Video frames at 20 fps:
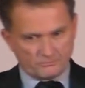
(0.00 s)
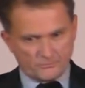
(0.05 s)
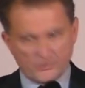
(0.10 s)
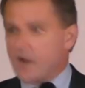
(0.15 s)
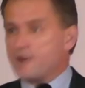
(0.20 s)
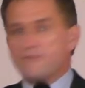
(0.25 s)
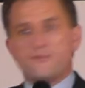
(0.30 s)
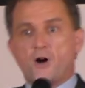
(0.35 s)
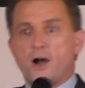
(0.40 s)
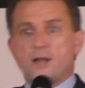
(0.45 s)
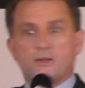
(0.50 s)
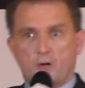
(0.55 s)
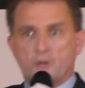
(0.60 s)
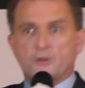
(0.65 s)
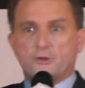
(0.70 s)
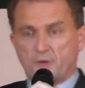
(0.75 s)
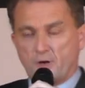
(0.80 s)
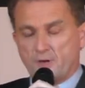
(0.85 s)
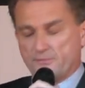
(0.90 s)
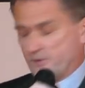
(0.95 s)
No, I'm fine,
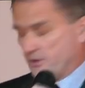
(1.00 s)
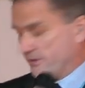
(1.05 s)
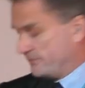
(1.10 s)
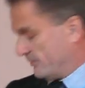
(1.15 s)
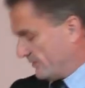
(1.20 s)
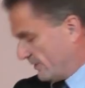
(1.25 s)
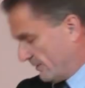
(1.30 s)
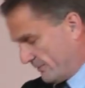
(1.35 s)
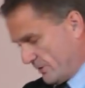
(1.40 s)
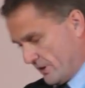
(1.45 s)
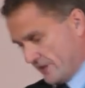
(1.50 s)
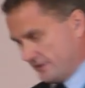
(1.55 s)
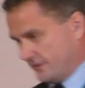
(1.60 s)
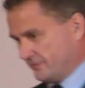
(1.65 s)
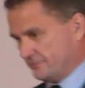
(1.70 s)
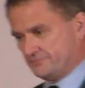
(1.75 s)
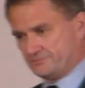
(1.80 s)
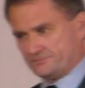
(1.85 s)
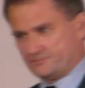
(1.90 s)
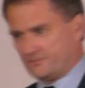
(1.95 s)
honestly, I'm fine.
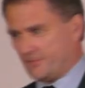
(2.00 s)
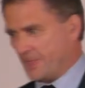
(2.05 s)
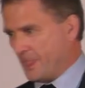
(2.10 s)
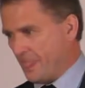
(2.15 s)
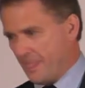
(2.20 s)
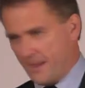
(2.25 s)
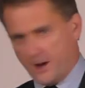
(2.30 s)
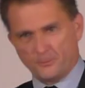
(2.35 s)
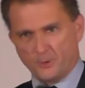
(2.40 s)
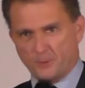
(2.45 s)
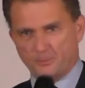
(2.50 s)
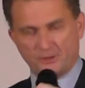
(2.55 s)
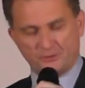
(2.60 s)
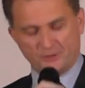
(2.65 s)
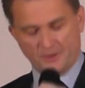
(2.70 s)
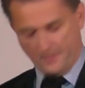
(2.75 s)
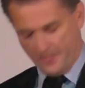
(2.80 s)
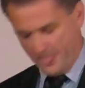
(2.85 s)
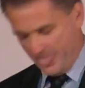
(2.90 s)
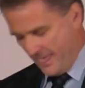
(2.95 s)
I'm not
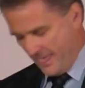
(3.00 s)
bitter.